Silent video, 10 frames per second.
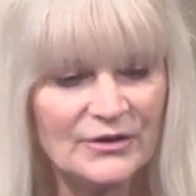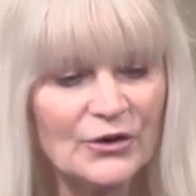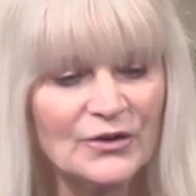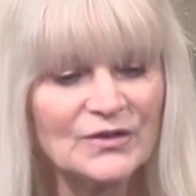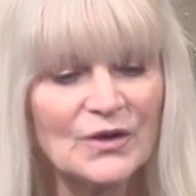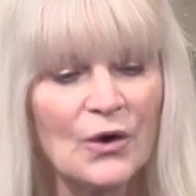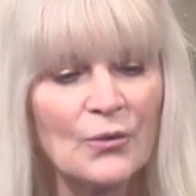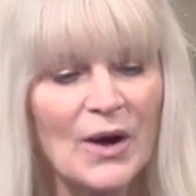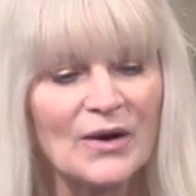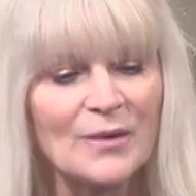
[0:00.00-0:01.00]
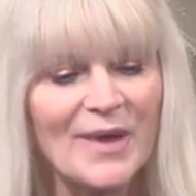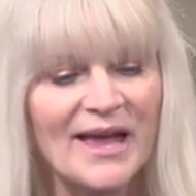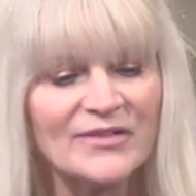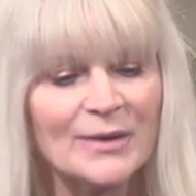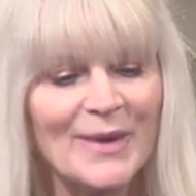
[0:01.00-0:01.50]
You're so welcome.
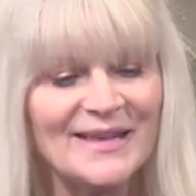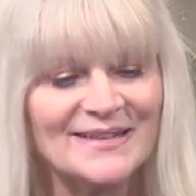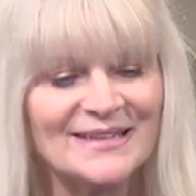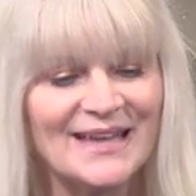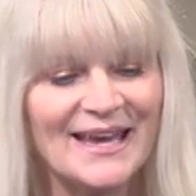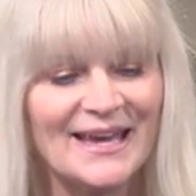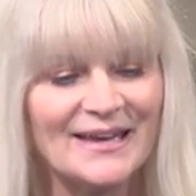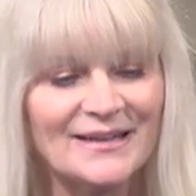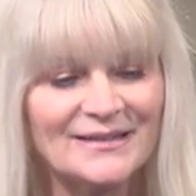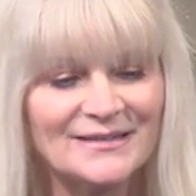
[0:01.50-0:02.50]
Have an amazing day.